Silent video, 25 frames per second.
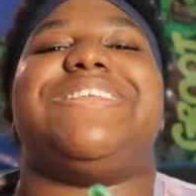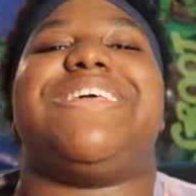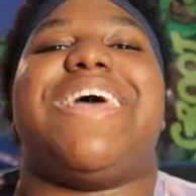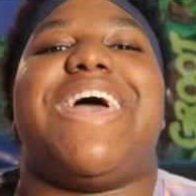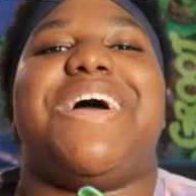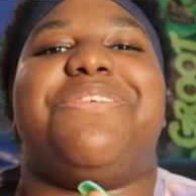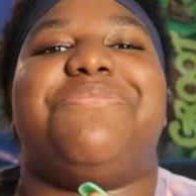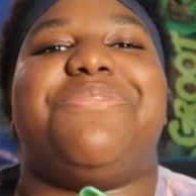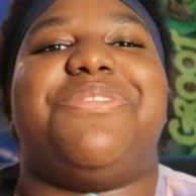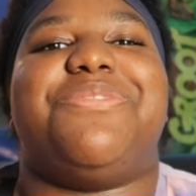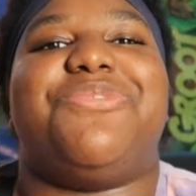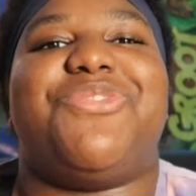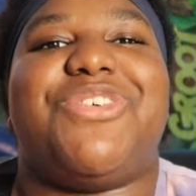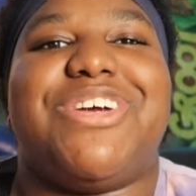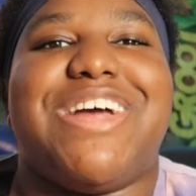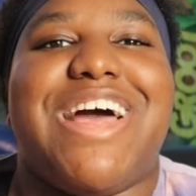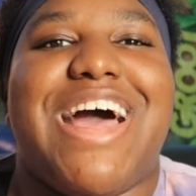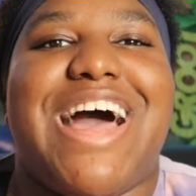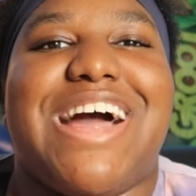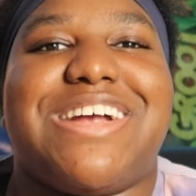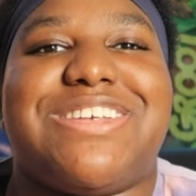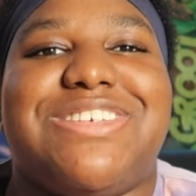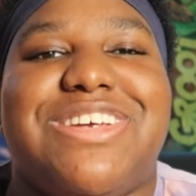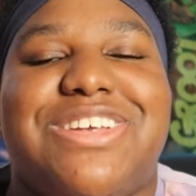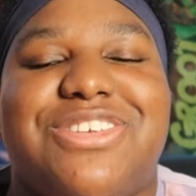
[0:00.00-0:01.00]
today I'm gonna be
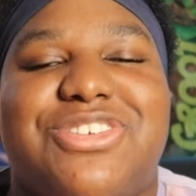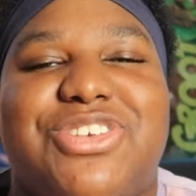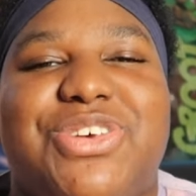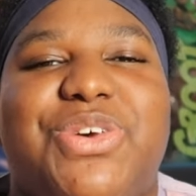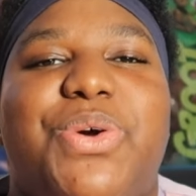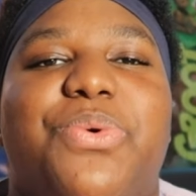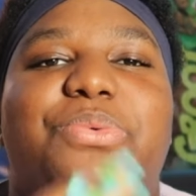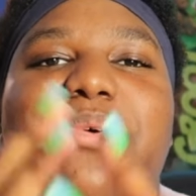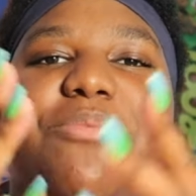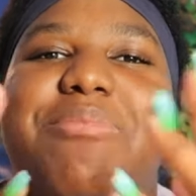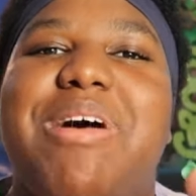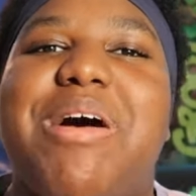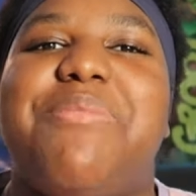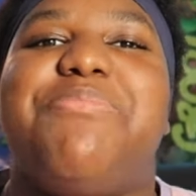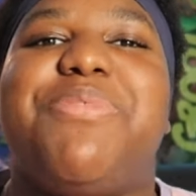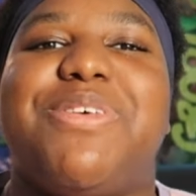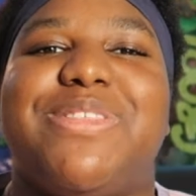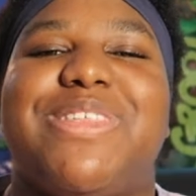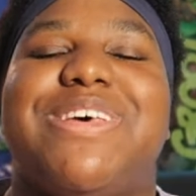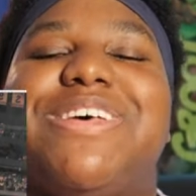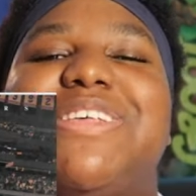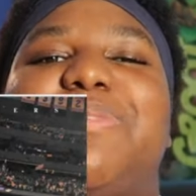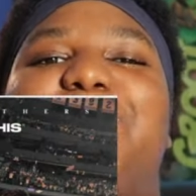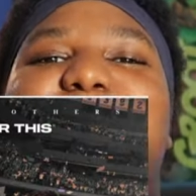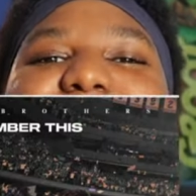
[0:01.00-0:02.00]
reacting to Remember
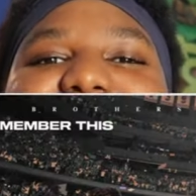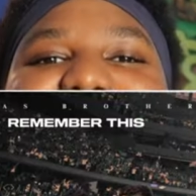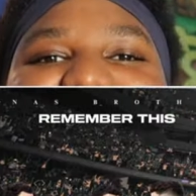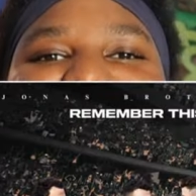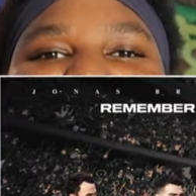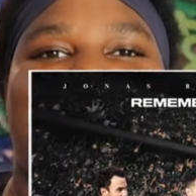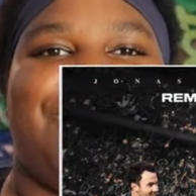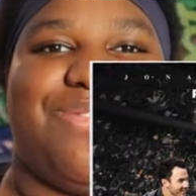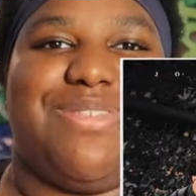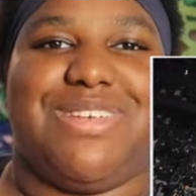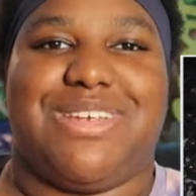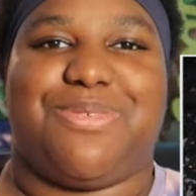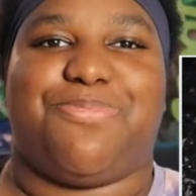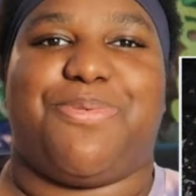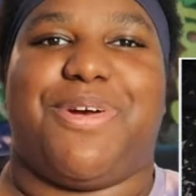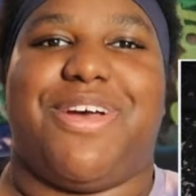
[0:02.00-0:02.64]
This by the Jonas